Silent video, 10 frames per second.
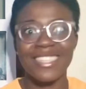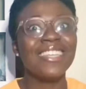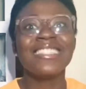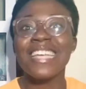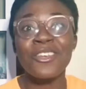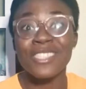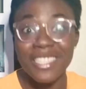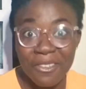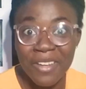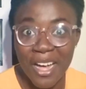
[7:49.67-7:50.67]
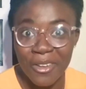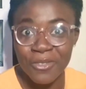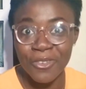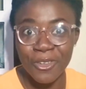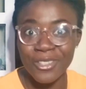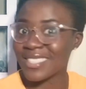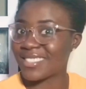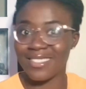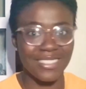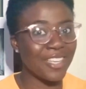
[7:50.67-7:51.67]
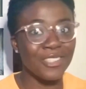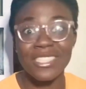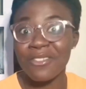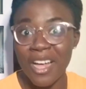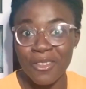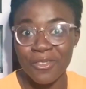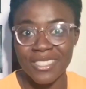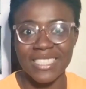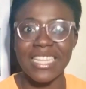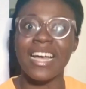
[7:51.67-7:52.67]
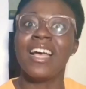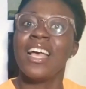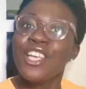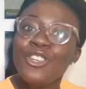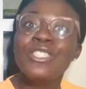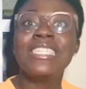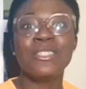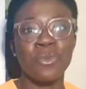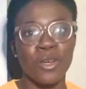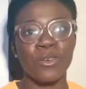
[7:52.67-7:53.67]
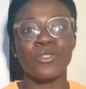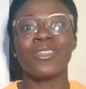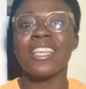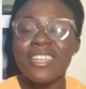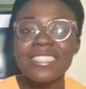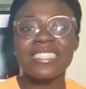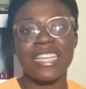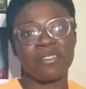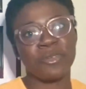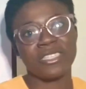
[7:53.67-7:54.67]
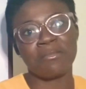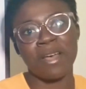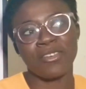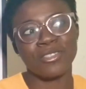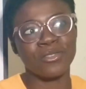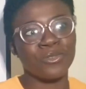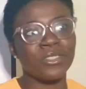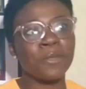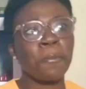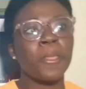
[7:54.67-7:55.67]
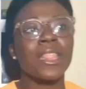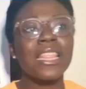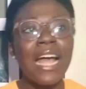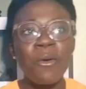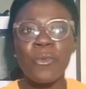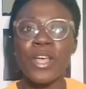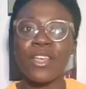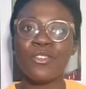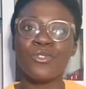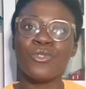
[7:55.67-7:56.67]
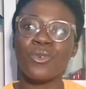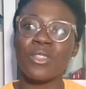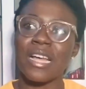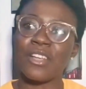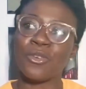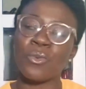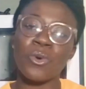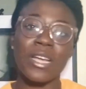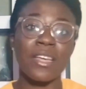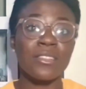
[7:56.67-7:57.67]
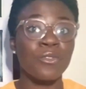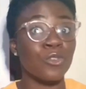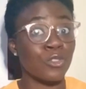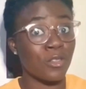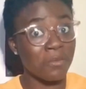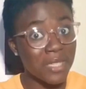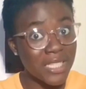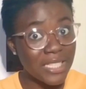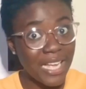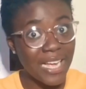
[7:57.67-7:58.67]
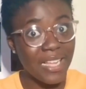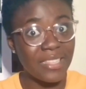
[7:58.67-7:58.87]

Take yourself out for lunch, take yourself out for dinner. You did well. So learn to celebrate the milestones. That way you know that you're working for something. And